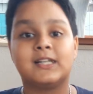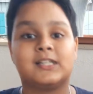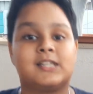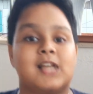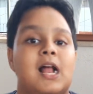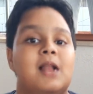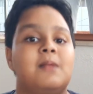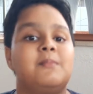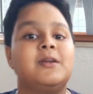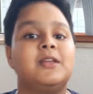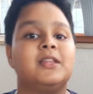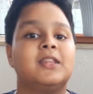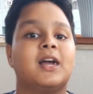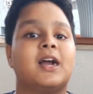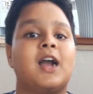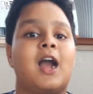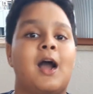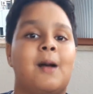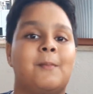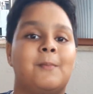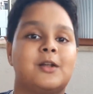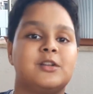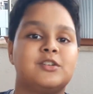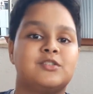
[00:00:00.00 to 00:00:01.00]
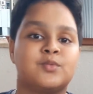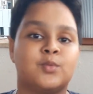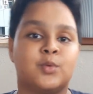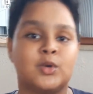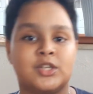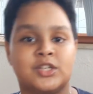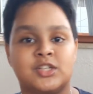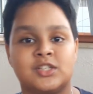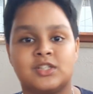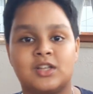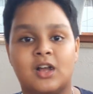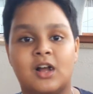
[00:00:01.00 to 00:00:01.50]
Tell me in the comments
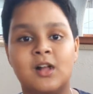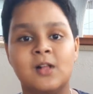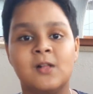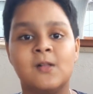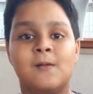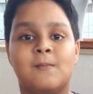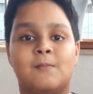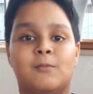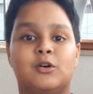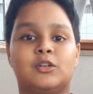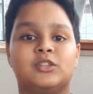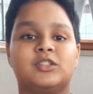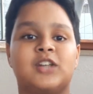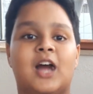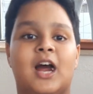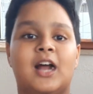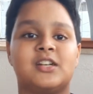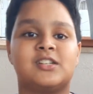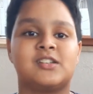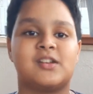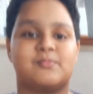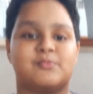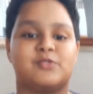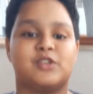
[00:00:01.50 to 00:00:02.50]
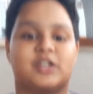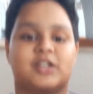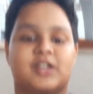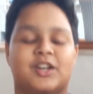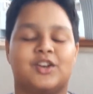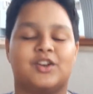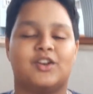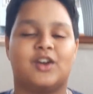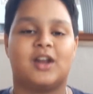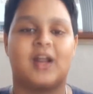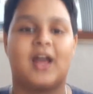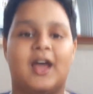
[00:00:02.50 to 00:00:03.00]
which is the most hard subject
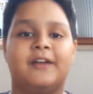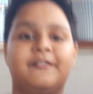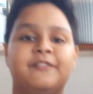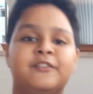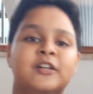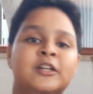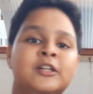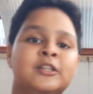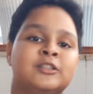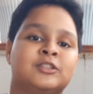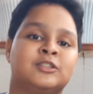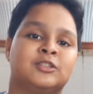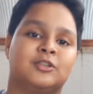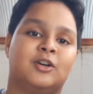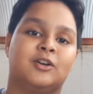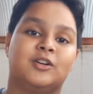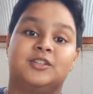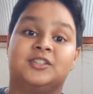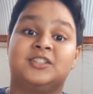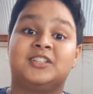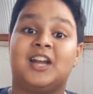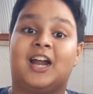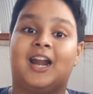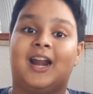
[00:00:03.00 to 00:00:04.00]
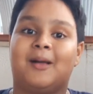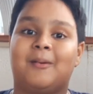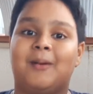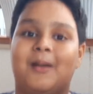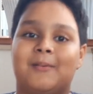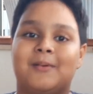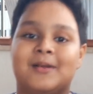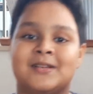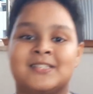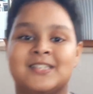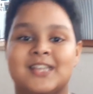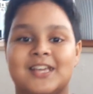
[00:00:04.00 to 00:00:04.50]
in your life. So, tada, bye
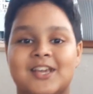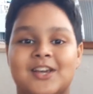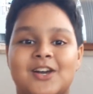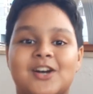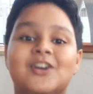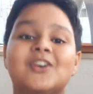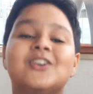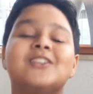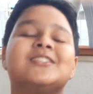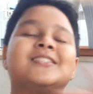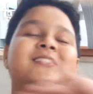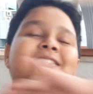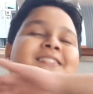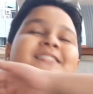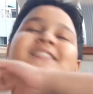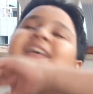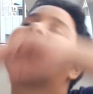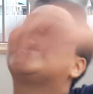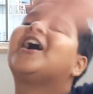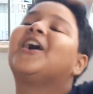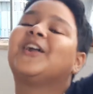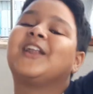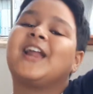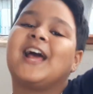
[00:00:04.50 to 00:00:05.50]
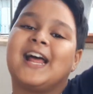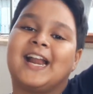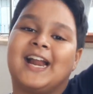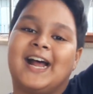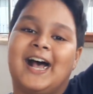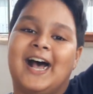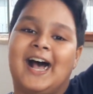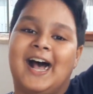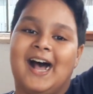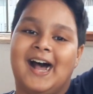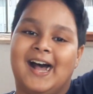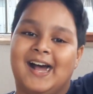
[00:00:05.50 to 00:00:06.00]
bye, see you,
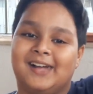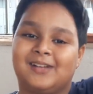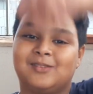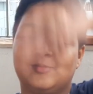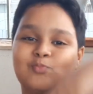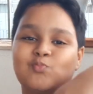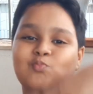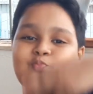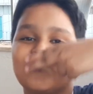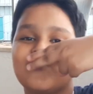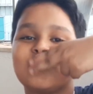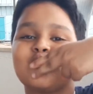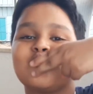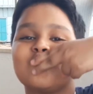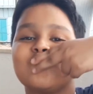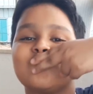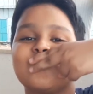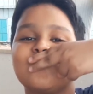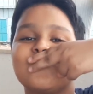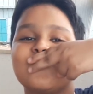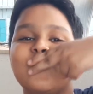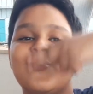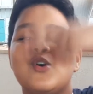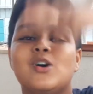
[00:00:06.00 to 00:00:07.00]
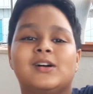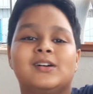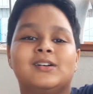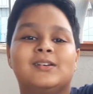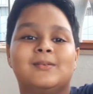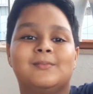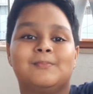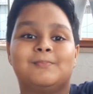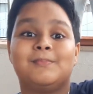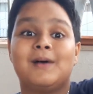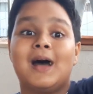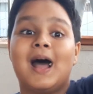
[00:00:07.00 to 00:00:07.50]
sayonara.
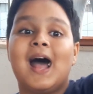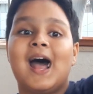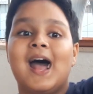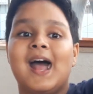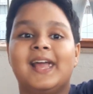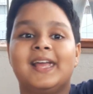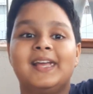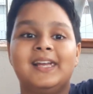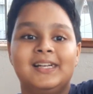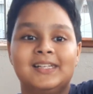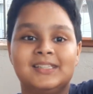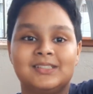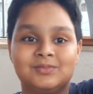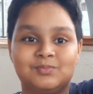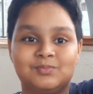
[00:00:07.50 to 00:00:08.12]
Bye.